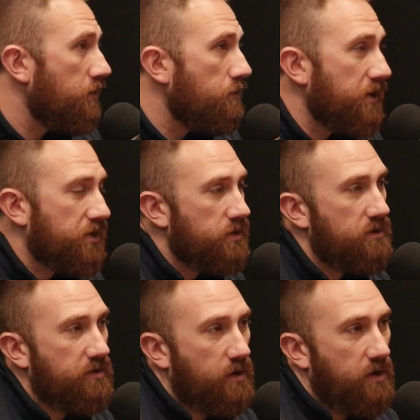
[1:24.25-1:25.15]
But
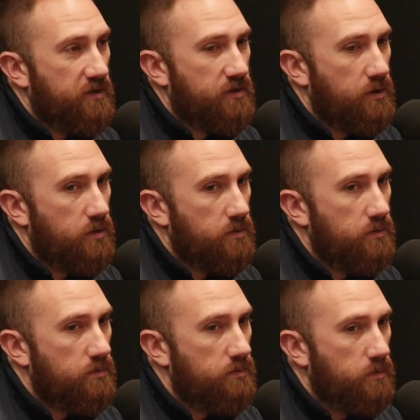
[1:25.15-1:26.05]
those are also
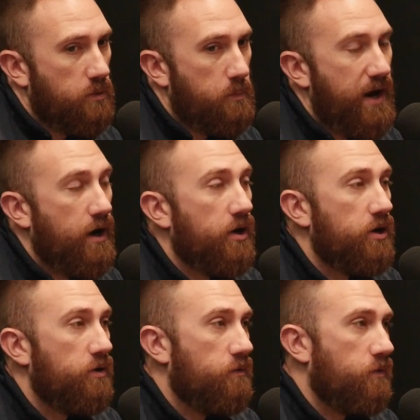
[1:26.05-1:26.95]
preparing
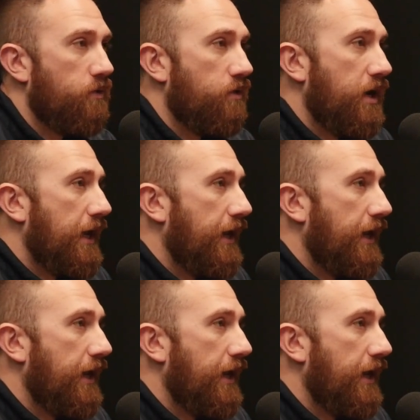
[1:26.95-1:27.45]
you for